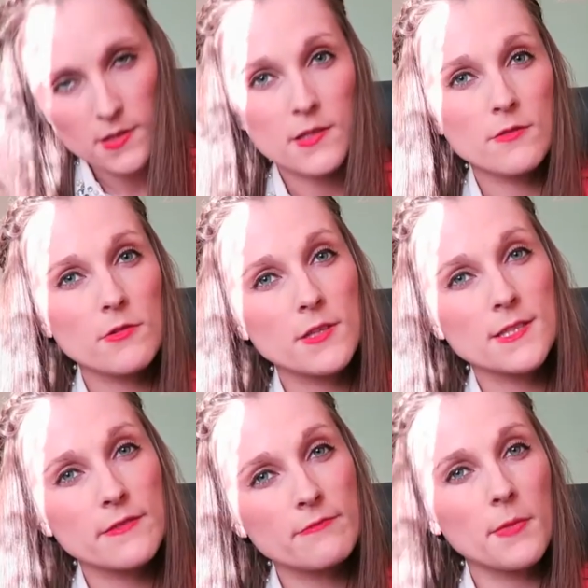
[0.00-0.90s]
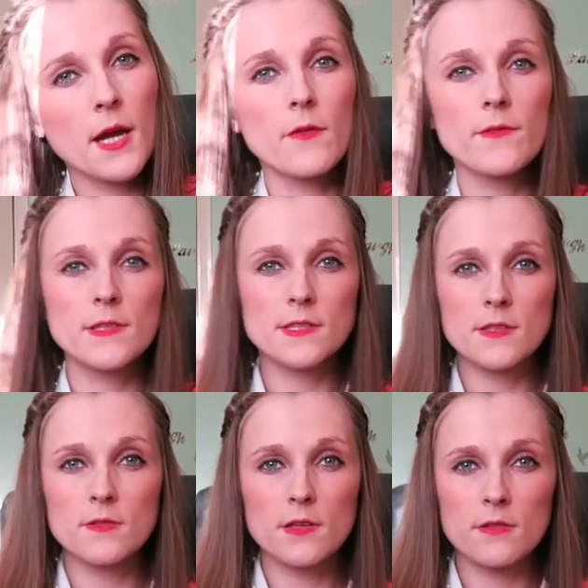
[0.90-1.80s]
these are only £7,
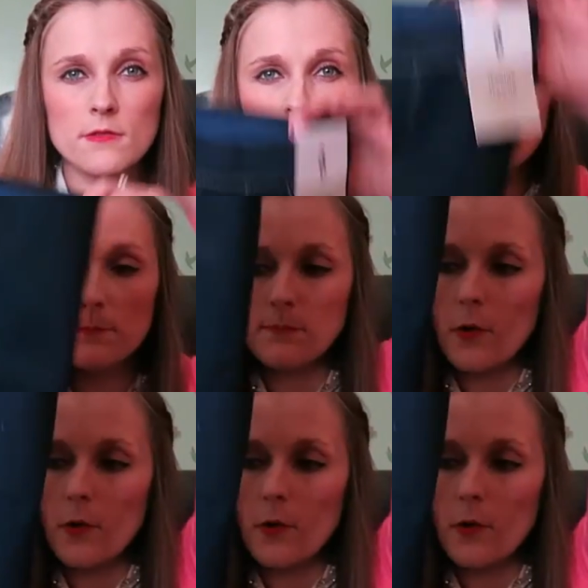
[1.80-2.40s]
so they are a